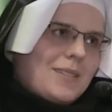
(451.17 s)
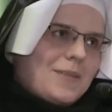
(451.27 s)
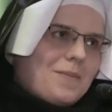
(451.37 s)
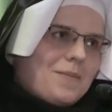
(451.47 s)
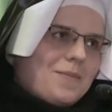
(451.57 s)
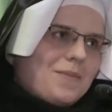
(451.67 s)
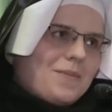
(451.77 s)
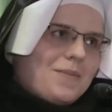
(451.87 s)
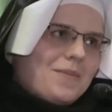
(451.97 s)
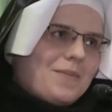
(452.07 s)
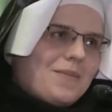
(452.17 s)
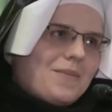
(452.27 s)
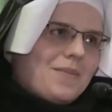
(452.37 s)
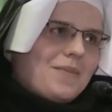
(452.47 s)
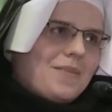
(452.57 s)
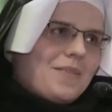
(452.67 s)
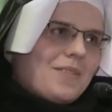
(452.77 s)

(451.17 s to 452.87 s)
Nothing is said.